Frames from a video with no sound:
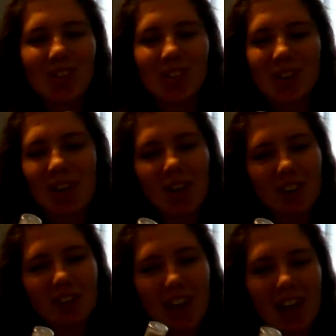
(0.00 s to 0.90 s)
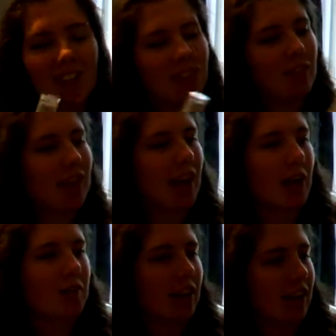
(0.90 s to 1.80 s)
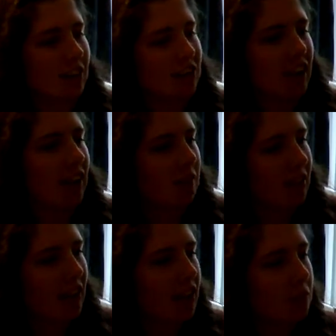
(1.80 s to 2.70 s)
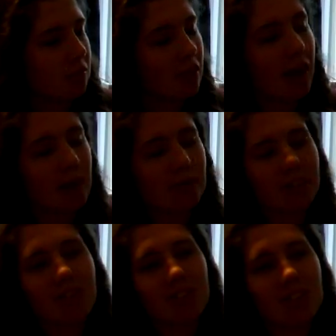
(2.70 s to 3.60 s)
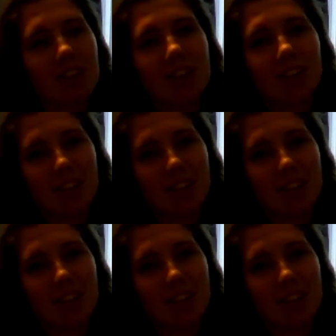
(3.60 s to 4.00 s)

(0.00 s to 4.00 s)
So yeah, I'm really happy she gave me that, and I'm so happy that she